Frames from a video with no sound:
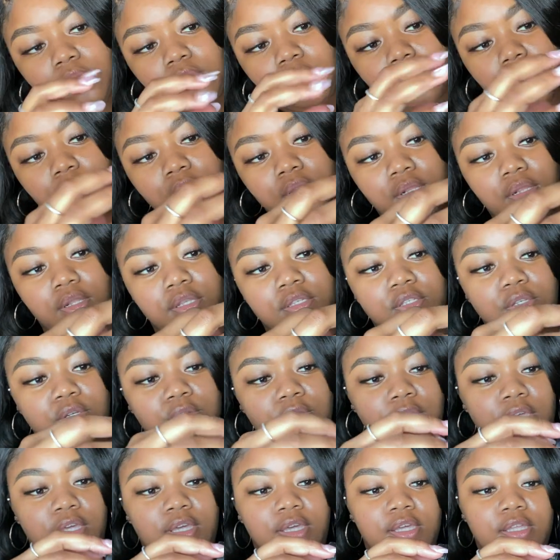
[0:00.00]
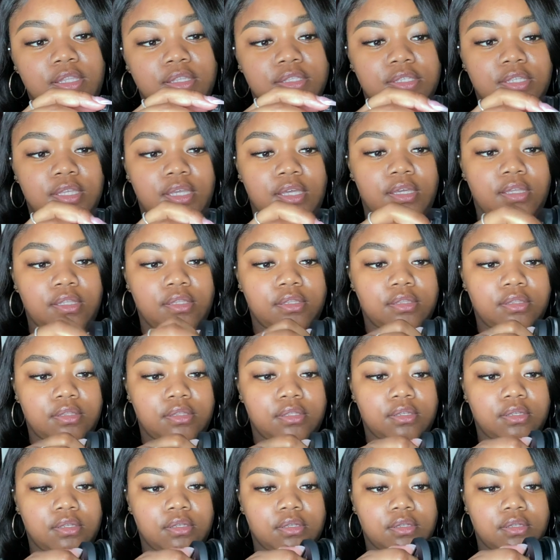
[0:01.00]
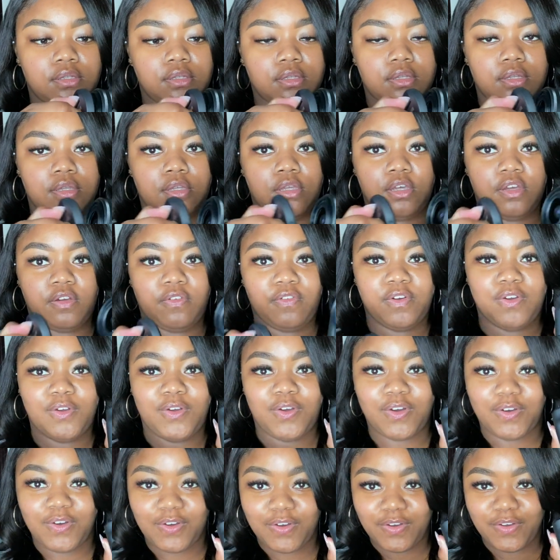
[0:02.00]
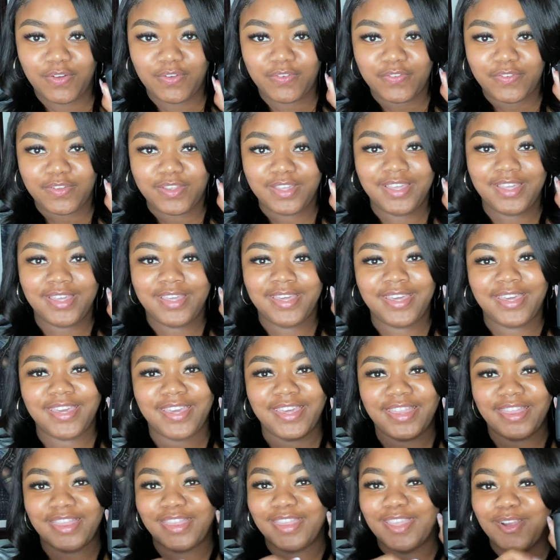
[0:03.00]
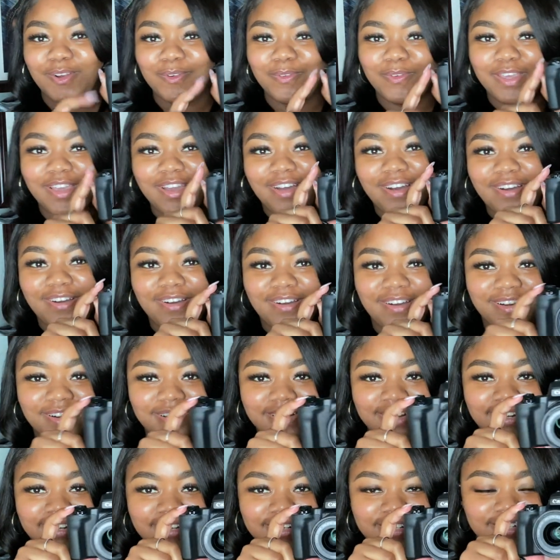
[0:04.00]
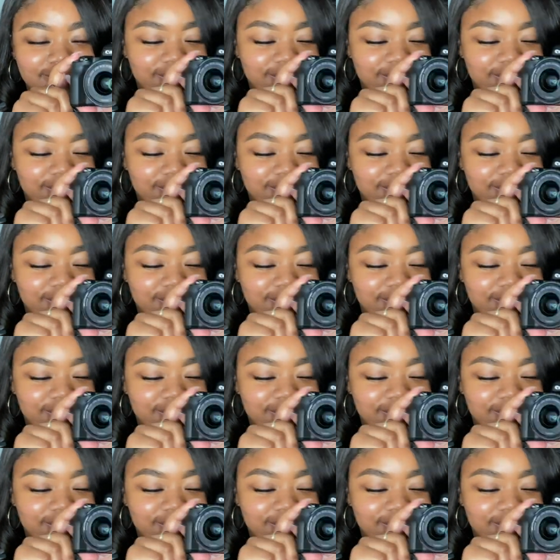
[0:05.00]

And then let's go ahead and take the cover off. And there we are.